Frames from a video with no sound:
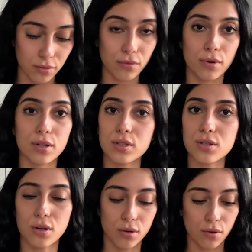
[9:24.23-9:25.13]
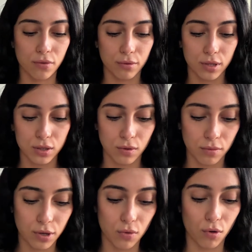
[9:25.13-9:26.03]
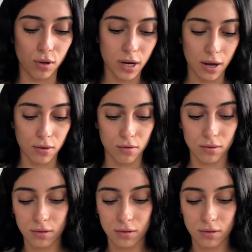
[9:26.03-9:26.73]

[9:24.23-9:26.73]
We're gonna start over with this one. We're gonna roll it out.